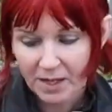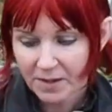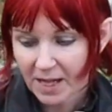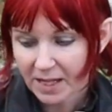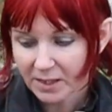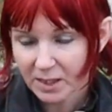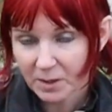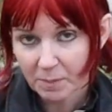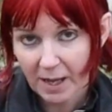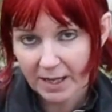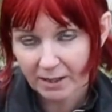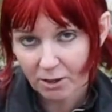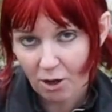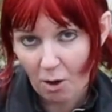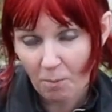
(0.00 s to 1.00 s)
that
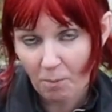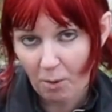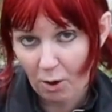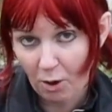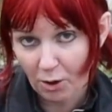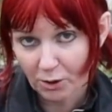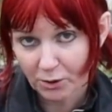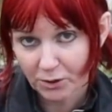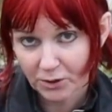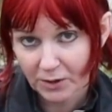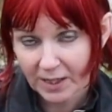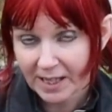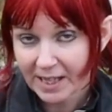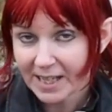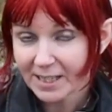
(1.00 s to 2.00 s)
spent compost
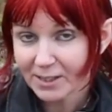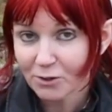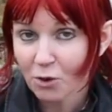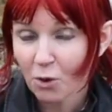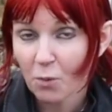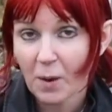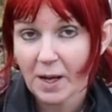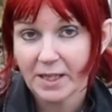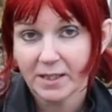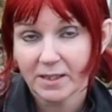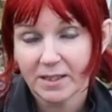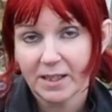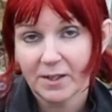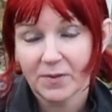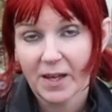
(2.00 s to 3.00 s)
is not
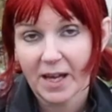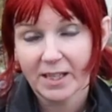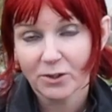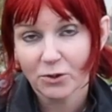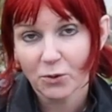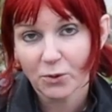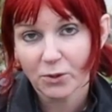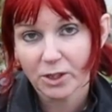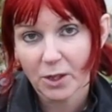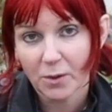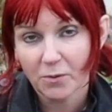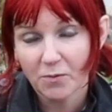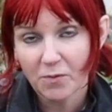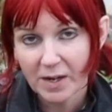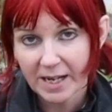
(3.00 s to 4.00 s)
wasted. That is also
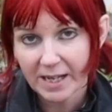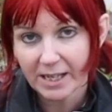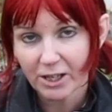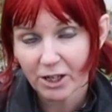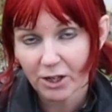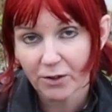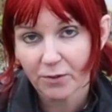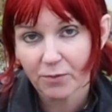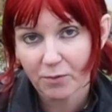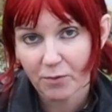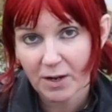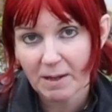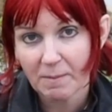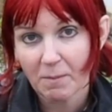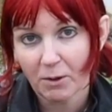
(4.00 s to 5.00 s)
a really good
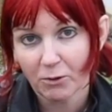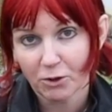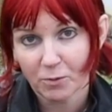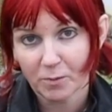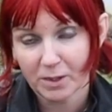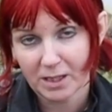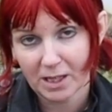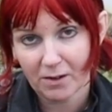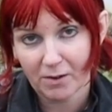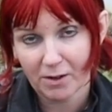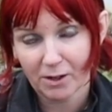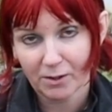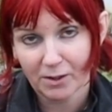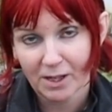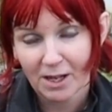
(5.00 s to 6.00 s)
free mulch
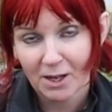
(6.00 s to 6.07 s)
material